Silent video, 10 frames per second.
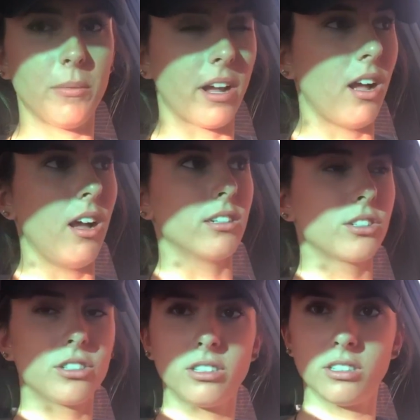Oh my
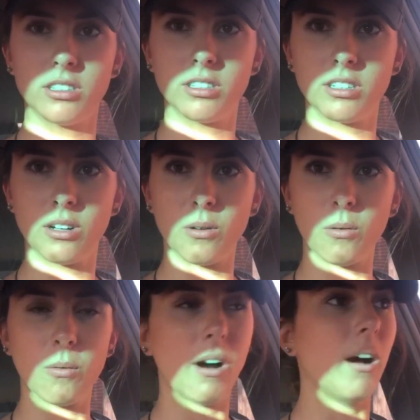gosh.
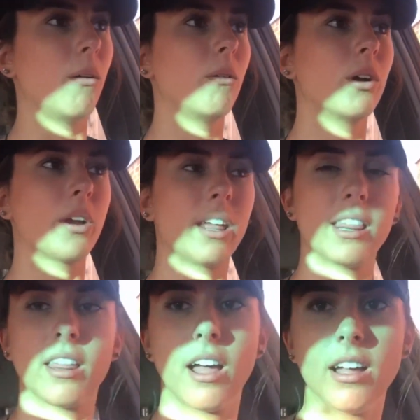Wow. Okay,
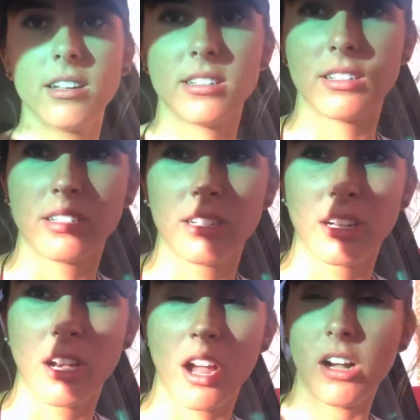that is
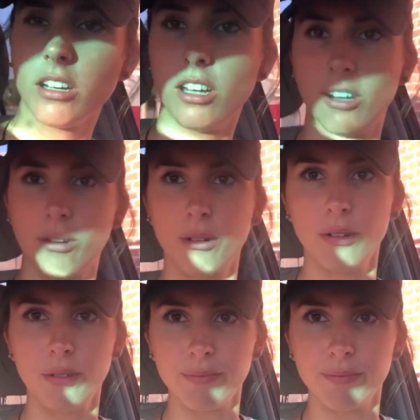not cute.